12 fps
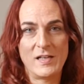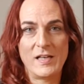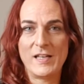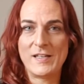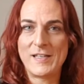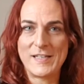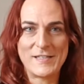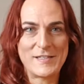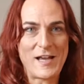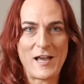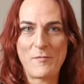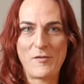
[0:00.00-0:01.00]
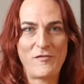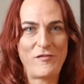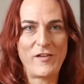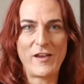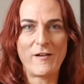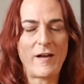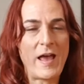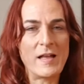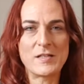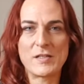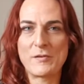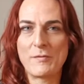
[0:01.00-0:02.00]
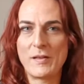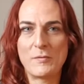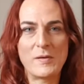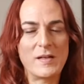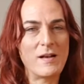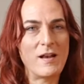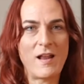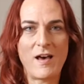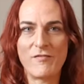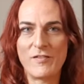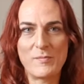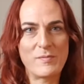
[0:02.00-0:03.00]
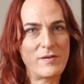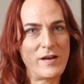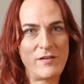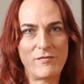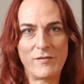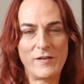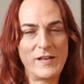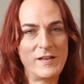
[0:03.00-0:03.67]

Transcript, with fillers: In this time of fear, answer it with love and bravery.